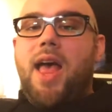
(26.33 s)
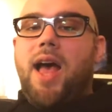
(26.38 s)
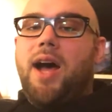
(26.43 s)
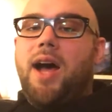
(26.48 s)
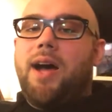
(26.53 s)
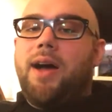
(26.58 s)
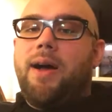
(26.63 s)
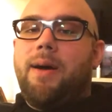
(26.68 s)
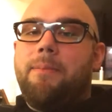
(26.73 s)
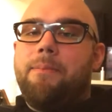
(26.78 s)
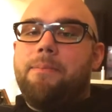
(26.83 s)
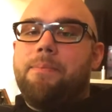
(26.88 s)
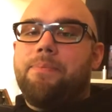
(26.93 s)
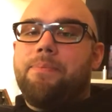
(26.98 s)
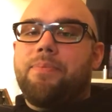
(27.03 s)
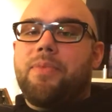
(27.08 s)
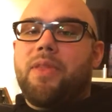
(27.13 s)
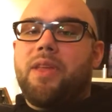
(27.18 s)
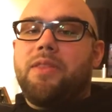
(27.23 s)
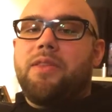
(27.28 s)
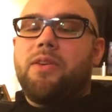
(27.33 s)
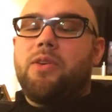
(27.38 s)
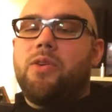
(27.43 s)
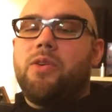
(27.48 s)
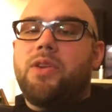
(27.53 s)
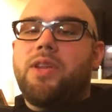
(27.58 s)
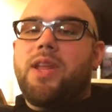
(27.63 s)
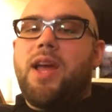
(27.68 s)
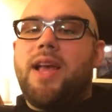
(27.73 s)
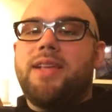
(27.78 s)
um, the
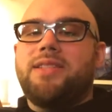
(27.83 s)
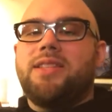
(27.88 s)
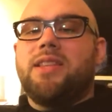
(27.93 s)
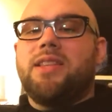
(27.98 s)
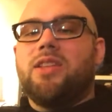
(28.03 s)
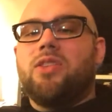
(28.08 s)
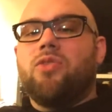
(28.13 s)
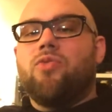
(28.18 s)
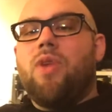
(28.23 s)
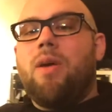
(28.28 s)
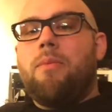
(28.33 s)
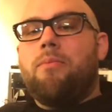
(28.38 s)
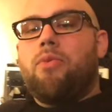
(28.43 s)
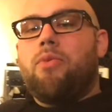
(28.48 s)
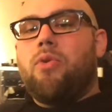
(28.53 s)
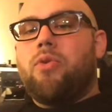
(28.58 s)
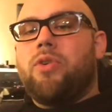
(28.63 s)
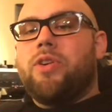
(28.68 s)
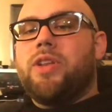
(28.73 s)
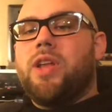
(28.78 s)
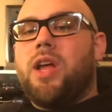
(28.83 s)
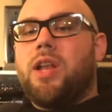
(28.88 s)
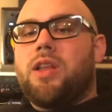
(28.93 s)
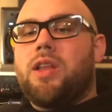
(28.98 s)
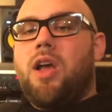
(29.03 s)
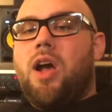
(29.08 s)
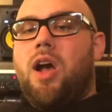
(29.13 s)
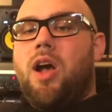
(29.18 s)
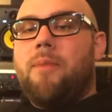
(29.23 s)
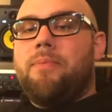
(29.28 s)
good guys at the
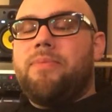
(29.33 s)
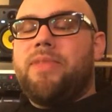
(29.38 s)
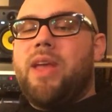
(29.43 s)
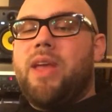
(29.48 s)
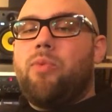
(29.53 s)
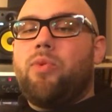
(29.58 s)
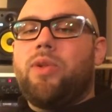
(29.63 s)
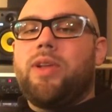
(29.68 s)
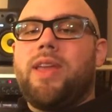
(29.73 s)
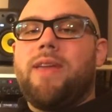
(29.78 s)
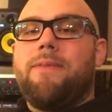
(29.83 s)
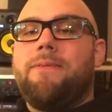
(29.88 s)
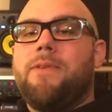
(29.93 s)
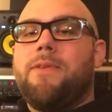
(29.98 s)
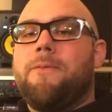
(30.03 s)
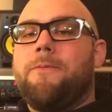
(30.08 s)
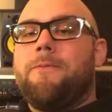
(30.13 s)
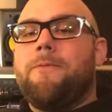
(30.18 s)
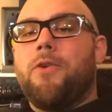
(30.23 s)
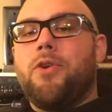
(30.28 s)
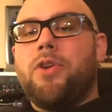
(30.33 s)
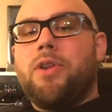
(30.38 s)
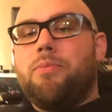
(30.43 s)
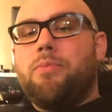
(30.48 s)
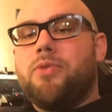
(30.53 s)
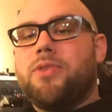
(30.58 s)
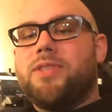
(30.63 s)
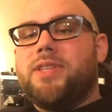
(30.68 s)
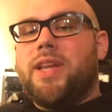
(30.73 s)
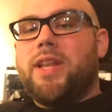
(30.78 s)
drumbroker.com they will give you
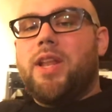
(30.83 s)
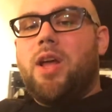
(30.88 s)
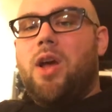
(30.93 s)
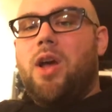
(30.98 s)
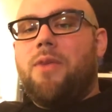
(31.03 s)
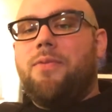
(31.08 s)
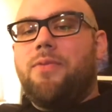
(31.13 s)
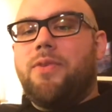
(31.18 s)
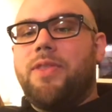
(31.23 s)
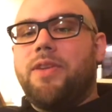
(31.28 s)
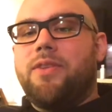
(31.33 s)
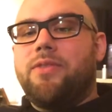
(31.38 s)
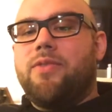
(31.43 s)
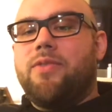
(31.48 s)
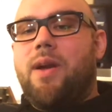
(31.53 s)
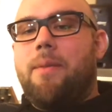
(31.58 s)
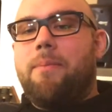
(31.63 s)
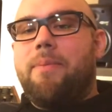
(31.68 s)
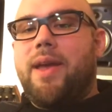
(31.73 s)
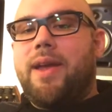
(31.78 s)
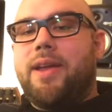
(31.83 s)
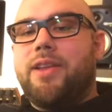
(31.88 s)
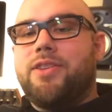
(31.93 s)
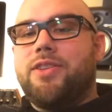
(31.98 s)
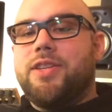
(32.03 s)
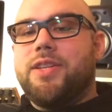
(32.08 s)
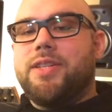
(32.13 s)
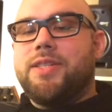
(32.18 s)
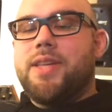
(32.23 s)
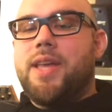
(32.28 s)
30% off on their drum
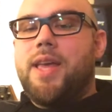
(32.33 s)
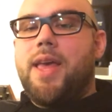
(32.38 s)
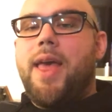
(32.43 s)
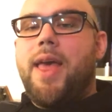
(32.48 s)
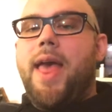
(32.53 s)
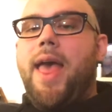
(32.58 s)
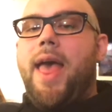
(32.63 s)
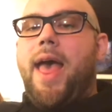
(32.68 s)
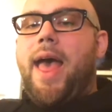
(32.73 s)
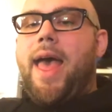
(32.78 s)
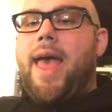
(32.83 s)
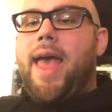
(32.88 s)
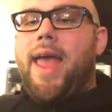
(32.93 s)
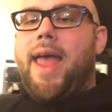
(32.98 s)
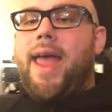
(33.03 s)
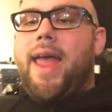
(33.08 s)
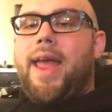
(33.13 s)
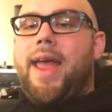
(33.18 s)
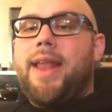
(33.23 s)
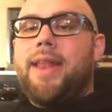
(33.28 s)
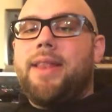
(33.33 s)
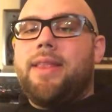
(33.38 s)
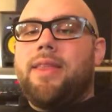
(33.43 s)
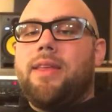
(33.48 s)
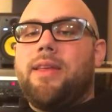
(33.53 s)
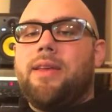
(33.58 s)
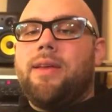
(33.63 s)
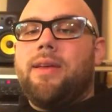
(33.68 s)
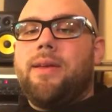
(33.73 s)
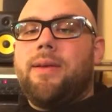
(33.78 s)
packages and
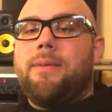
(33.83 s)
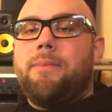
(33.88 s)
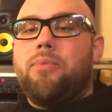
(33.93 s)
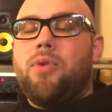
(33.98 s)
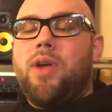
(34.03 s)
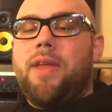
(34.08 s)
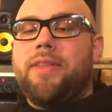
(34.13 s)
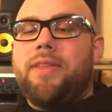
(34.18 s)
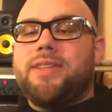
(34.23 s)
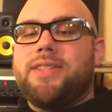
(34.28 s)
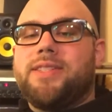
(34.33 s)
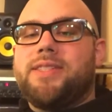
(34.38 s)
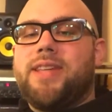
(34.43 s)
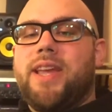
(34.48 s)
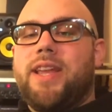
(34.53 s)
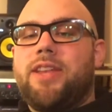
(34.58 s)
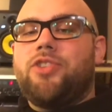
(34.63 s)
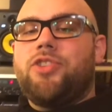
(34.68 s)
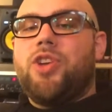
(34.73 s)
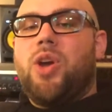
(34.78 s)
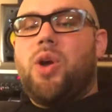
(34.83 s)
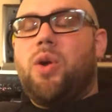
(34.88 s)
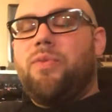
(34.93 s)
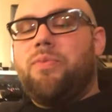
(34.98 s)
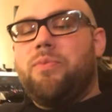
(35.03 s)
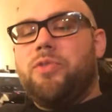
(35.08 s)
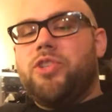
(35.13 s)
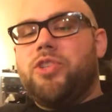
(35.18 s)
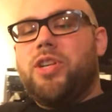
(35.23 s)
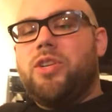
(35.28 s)
the brother saint joe of
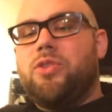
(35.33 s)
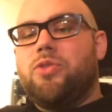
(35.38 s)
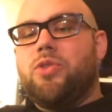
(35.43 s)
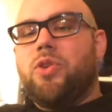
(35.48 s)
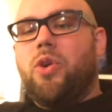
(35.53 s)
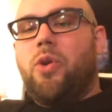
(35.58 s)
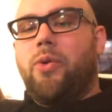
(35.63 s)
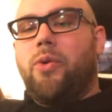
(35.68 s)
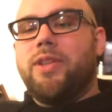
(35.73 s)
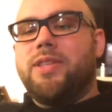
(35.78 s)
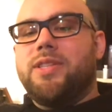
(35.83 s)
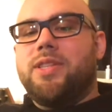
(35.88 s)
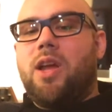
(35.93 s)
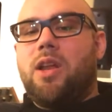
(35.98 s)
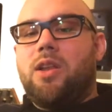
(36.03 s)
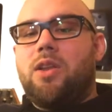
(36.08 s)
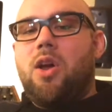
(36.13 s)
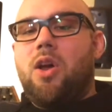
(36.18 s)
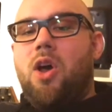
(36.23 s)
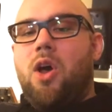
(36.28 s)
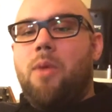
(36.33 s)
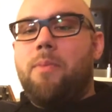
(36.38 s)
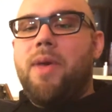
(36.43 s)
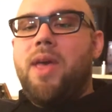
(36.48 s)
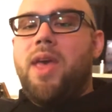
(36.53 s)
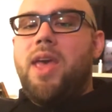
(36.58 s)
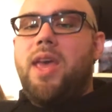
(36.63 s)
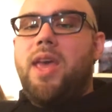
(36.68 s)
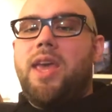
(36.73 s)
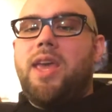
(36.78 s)
maschinetutorials.com
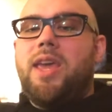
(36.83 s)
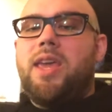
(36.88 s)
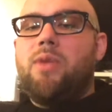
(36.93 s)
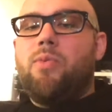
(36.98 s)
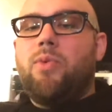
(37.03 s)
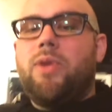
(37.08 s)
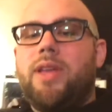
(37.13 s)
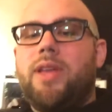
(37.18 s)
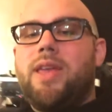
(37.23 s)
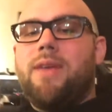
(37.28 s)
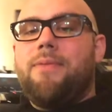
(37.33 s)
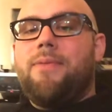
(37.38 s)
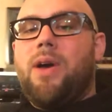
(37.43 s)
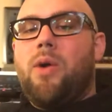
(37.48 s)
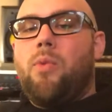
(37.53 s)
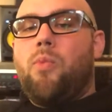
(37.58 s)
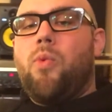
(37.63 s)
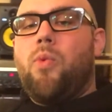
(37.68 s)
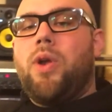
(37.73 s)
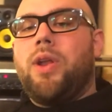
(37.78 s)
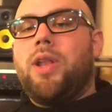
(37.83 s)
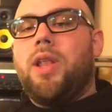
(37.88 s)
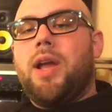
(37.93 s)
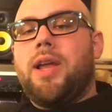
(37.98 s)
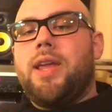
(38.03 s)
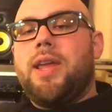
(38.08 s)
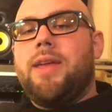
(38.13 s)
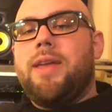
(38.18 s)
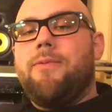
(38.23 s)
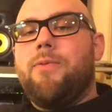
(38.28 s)
he will give out one
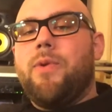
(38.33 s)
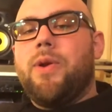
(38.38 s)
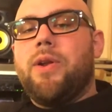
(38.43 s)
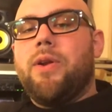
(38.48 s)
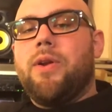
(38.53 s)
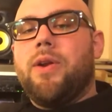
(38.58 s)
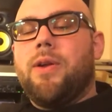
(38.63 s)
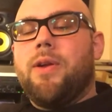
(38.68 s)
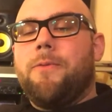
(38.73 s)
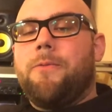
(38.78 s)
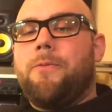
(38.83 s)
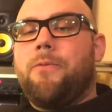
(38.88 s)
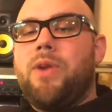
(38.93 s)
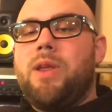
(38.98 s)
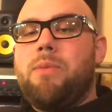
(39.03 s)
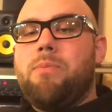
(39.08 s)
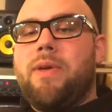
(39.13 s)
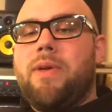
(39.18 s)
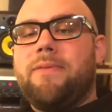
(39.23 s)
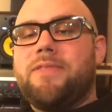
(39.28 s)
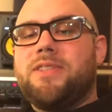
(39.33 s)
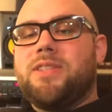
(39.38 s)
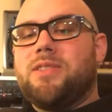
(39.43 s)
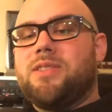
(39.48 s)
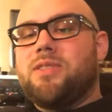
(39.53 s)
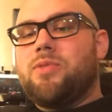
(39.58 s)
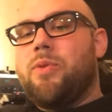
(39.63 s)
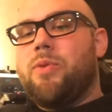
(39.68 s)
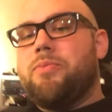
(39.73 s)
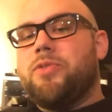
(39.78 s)
lucky winner a free month
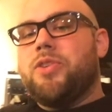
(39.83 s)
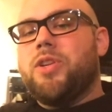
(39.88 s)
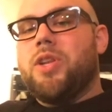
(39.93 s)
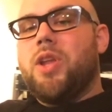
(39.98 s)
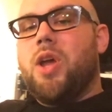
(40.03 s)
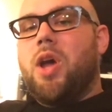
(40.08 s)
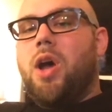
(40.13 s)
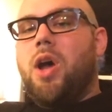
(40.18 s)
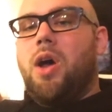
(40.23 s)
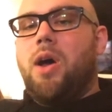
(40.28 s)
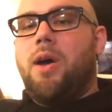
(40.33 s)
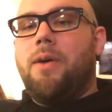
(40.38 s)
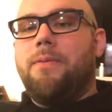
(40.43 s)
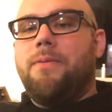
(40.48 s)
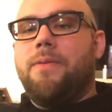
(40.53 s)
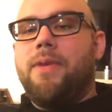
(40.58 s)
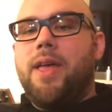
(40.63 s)
subscription of